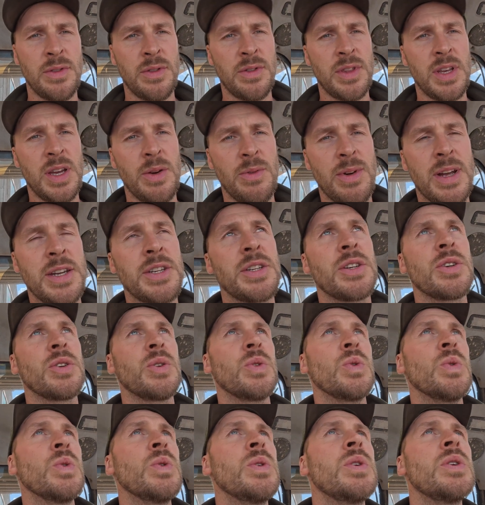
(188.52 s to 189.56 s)

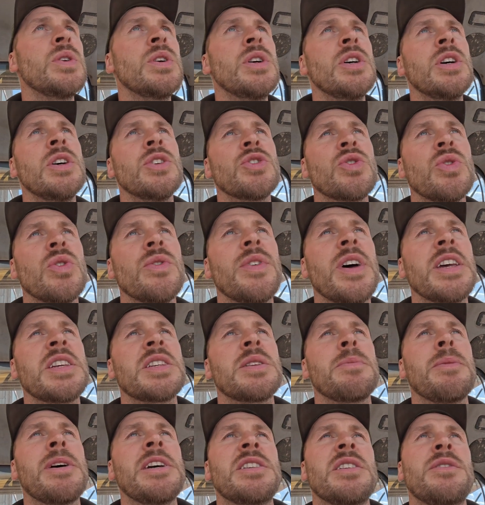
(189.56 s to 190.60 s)
theoretical sort of
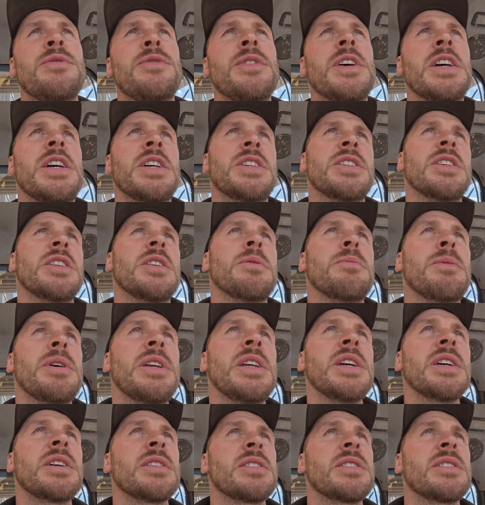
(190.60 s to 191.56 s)
estimated figures at the minute,